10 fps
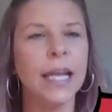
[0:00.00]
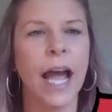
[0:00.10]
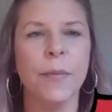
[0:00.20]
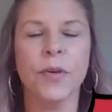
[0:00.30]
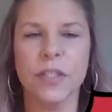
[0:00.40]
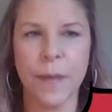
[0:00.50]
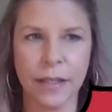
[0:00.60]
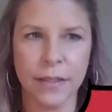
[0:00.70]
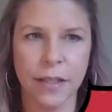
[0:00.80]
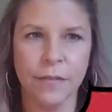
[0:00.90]
EDI
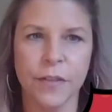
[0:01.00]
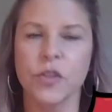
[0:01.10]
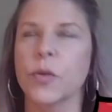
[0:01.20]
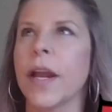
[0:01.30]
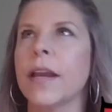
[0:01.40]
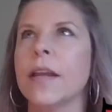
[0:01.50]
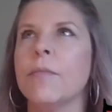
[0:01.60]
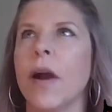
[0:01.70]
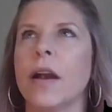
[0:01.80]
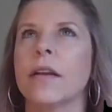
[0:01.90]
perspective,
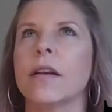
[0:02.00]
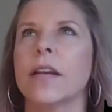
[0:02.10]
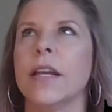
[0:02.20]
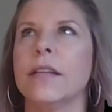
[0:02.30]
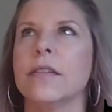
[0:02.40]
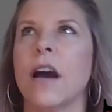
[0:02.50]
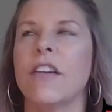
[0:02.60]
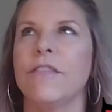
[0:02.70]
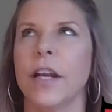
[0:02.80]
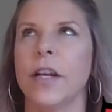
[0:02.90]
trading partner needs
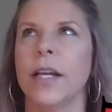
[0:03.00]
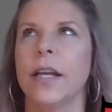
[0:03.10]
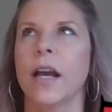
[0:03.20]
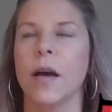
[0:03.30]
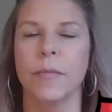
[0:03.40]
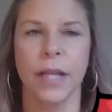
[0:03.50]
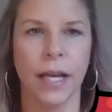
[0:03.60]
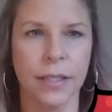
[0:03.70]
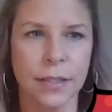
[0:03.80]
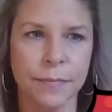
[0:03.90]
are very
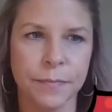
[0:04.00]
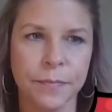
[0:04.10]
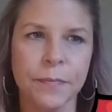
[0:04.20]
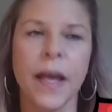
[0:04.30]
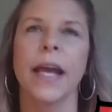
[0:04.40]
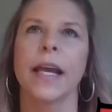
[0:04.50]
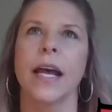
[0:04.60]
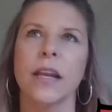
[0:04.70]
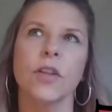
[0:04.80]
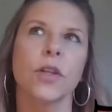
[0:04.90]
complex. And I
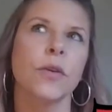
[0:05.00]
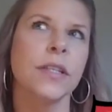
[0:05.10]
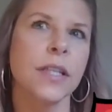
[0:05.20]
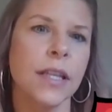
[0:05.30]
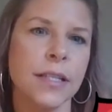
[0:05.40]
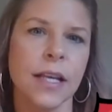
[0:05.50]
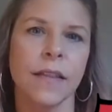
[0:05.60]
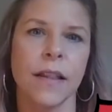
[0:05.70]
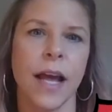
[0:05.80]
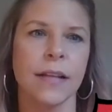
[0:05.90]
kind of alluded to this on the